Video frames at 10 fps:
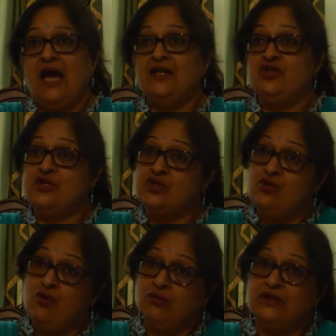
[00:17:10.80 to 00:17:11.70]
And just
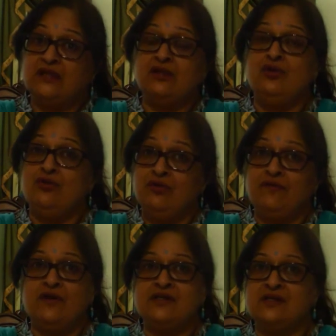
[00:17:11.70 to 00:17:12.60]
know that the
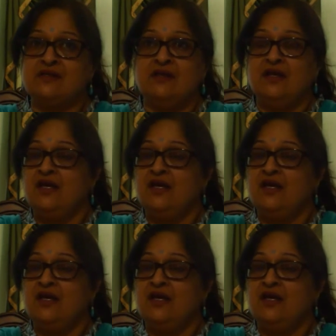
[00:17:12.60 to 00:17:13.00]
universe